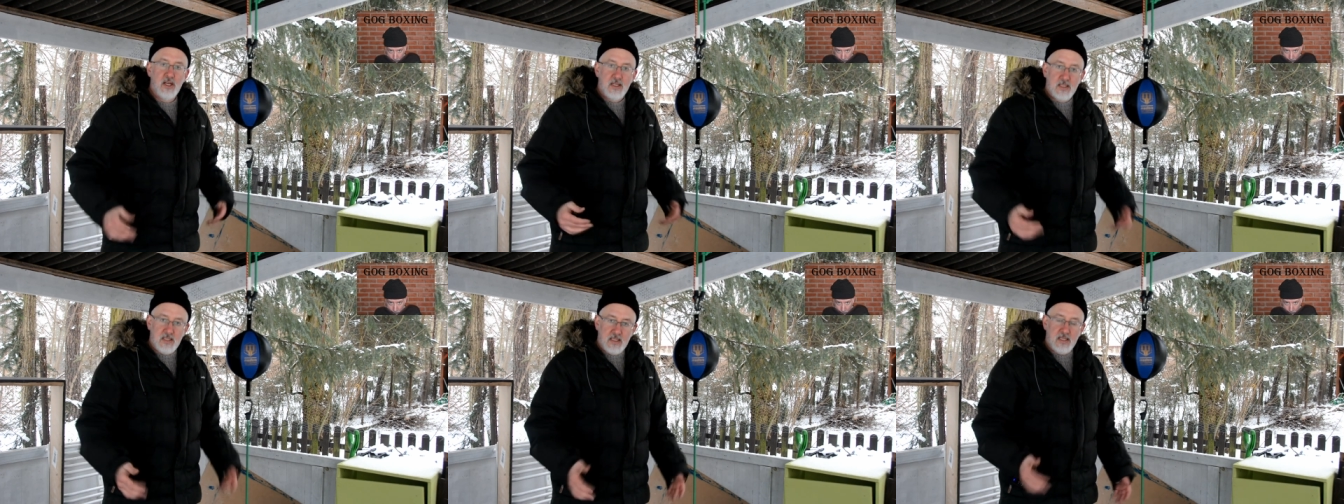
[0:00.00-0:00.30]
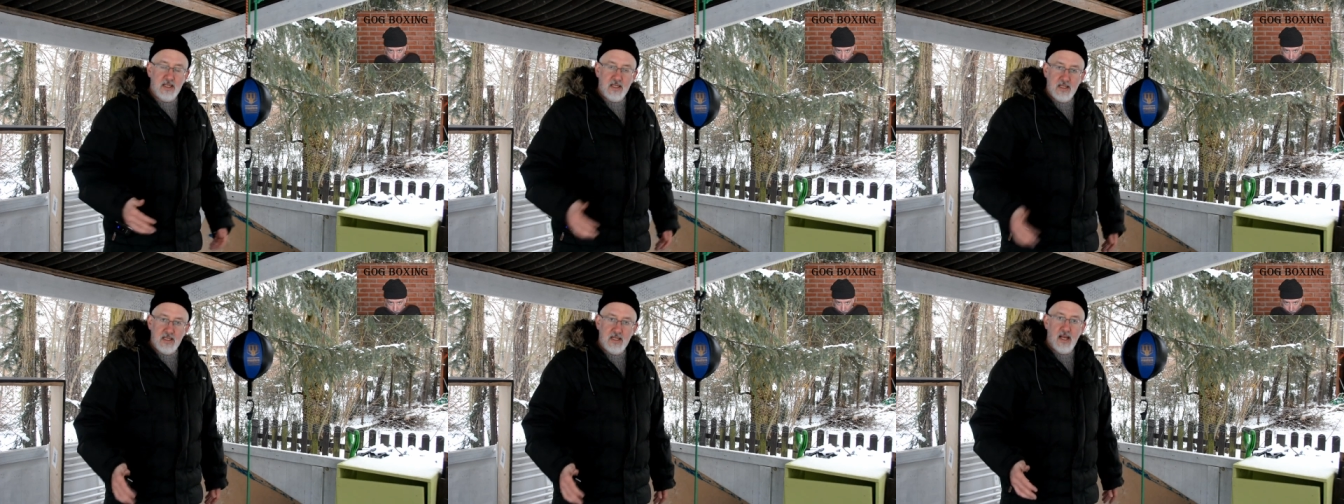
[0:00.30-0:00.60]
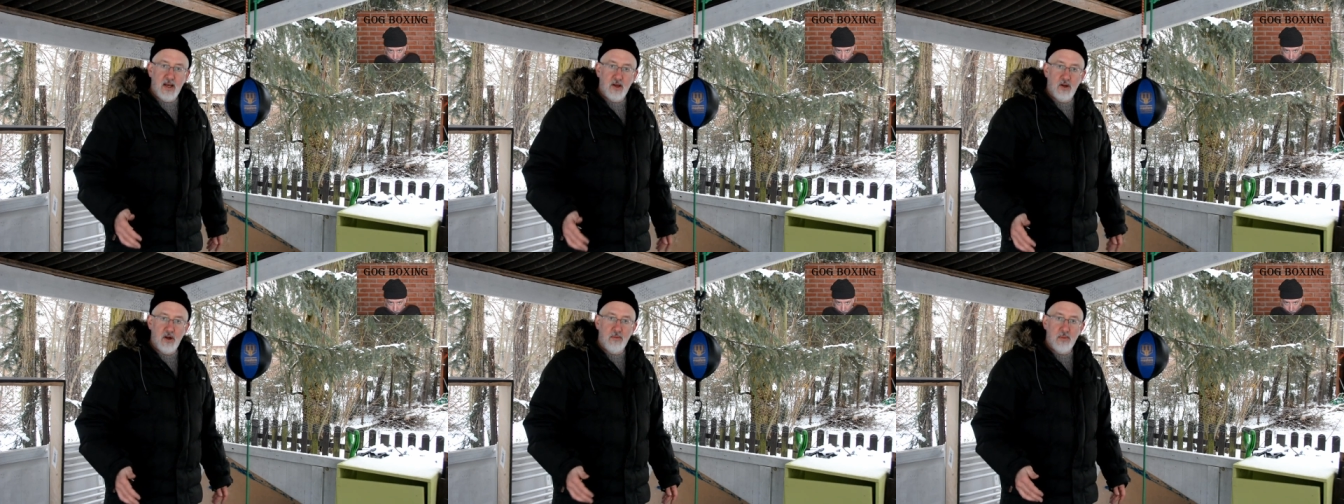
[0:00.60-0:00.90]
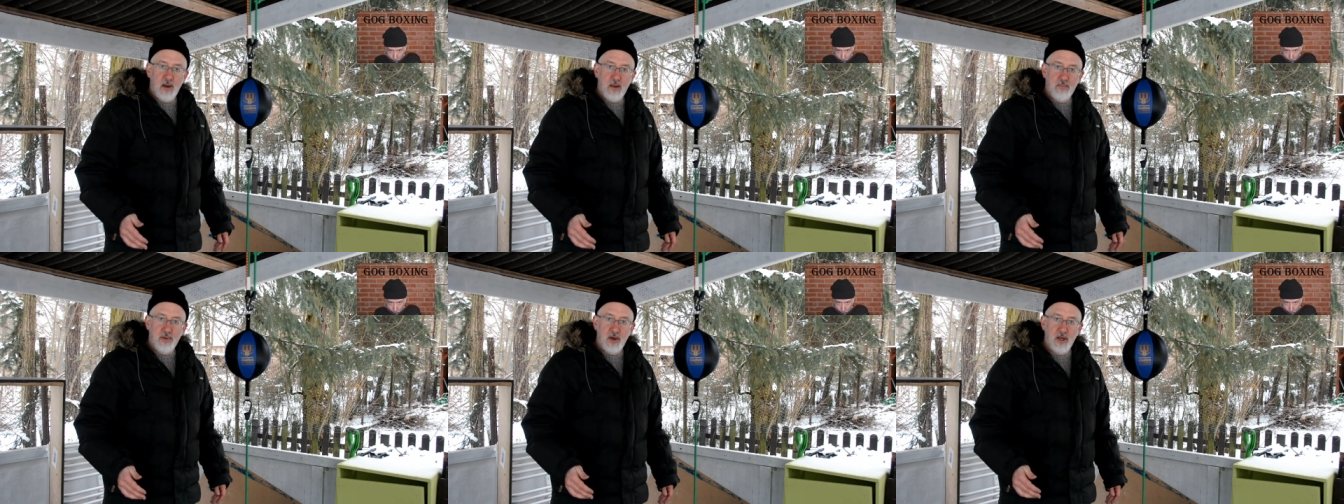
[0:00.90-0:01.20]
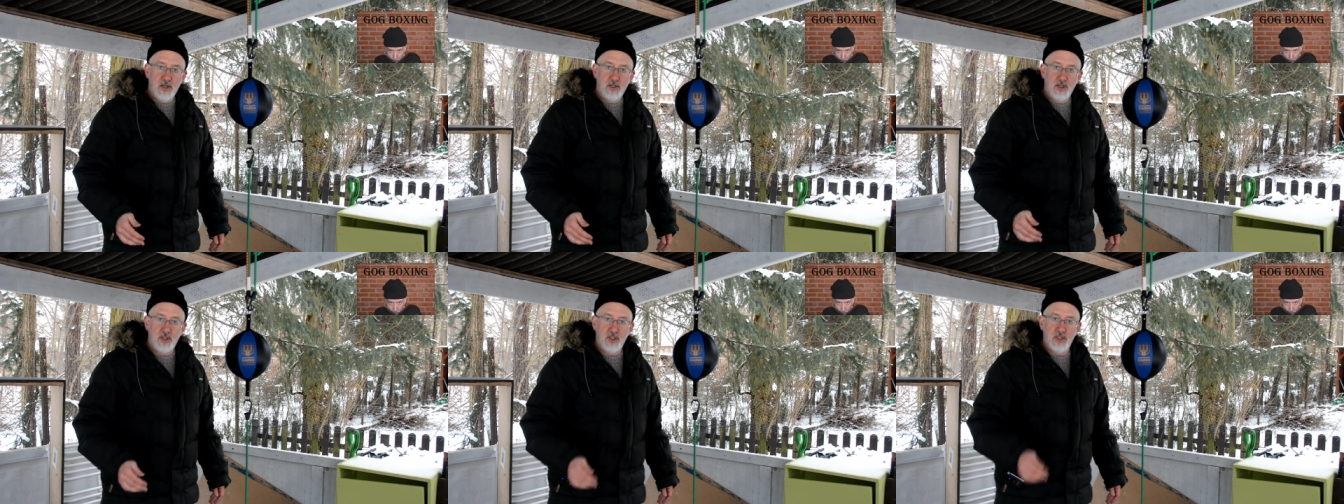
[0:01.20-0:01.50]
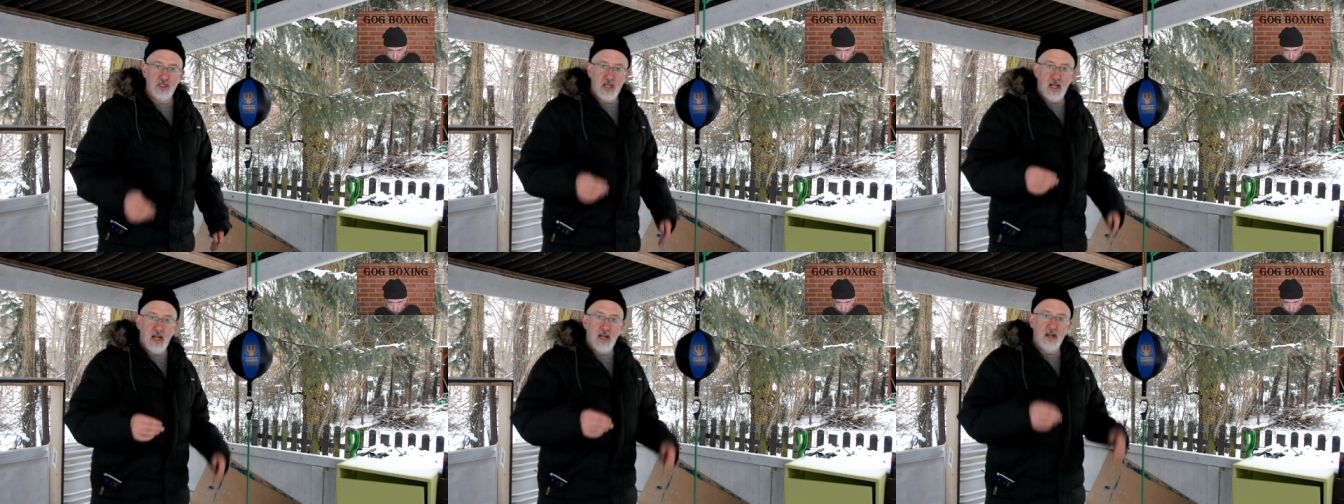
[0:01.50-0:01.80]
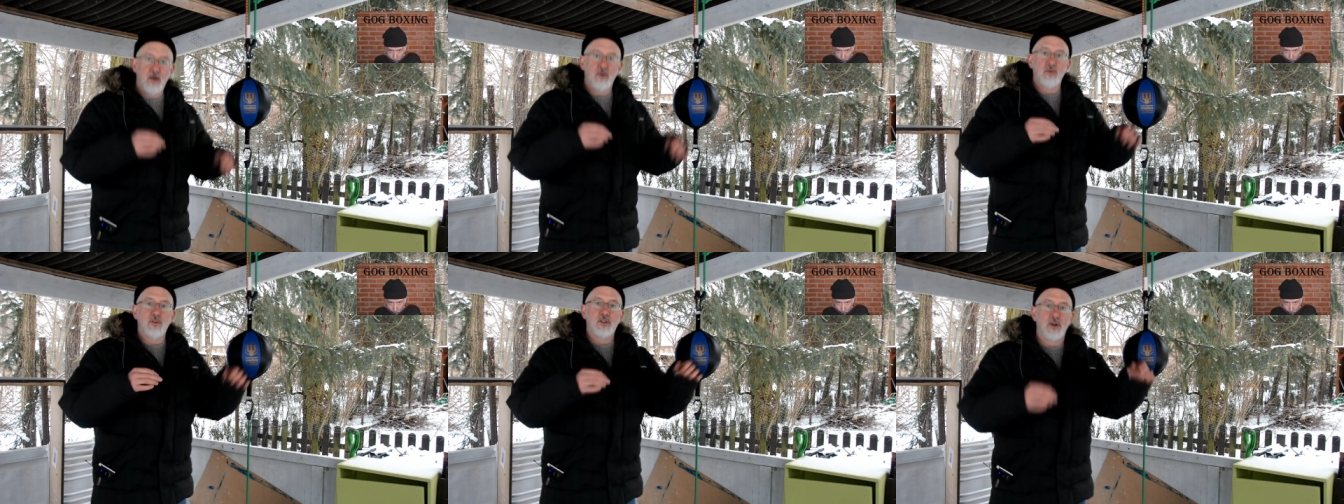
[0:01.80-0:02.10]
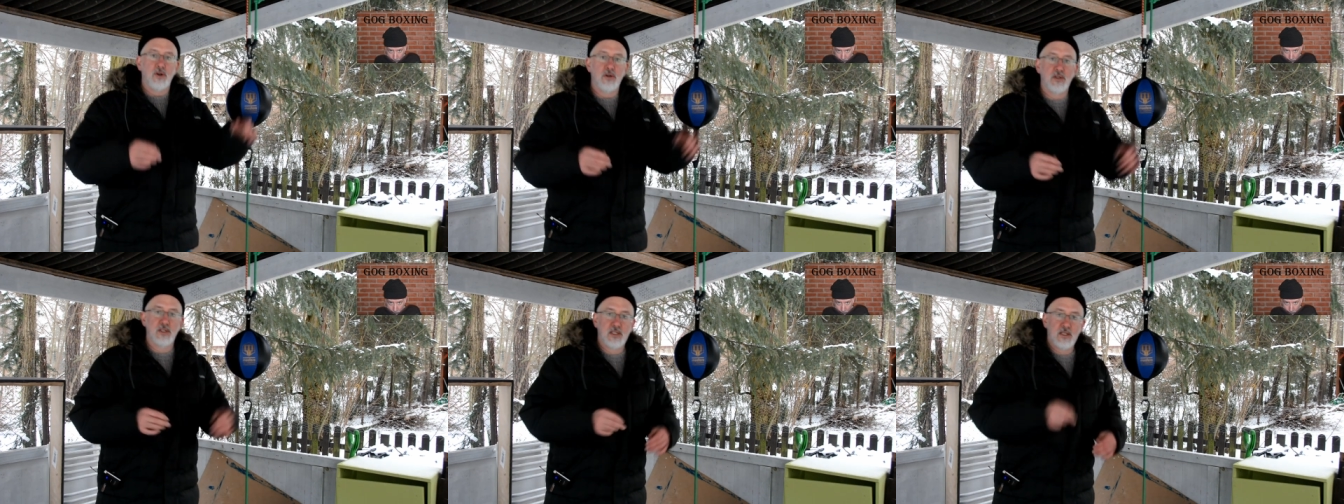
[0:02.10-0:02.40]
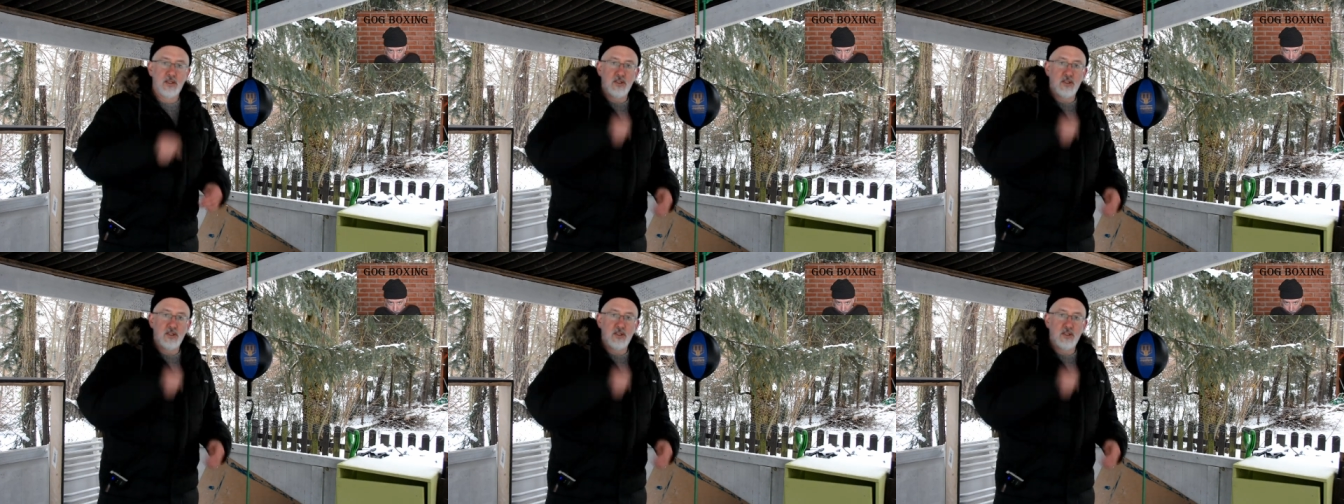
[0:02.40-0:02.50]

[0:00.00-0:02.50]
sitting down on my punches, and I don't start